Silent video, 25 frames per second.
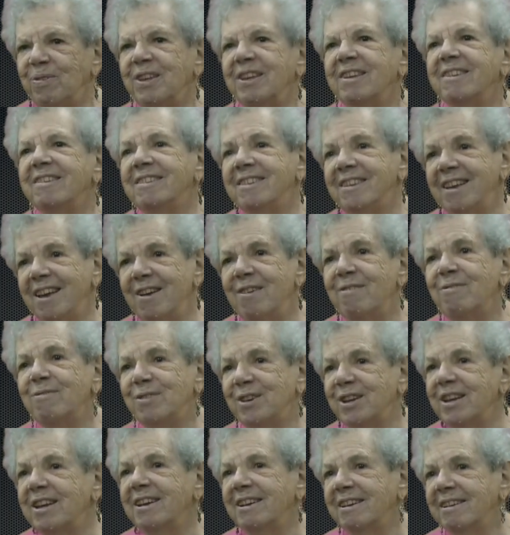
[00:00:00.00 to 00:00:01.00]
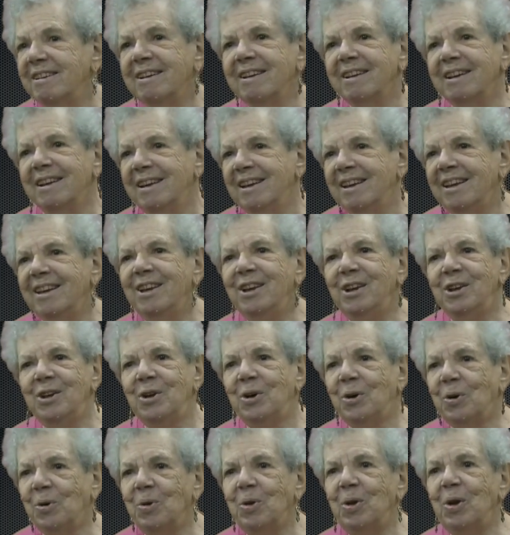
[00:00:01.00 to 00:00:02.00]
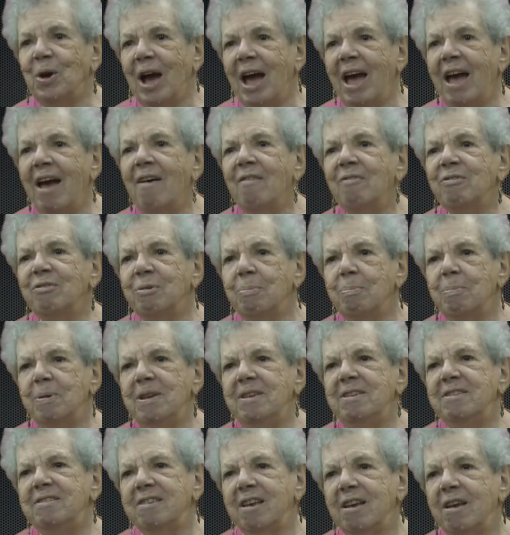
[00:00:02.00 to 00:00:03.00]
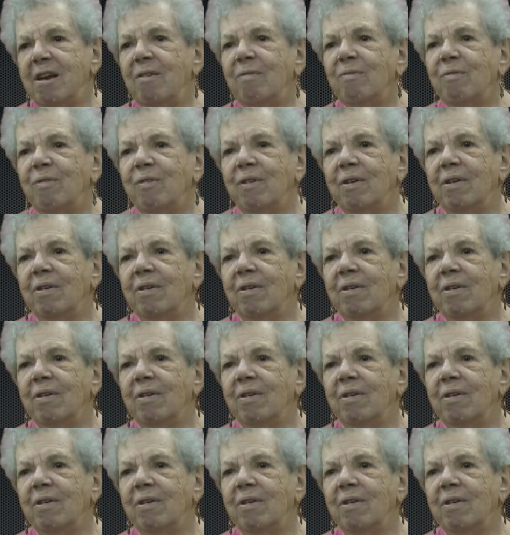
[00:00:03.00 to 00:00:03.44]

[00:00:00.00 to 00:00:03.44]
Safety. You know, you have to be safe.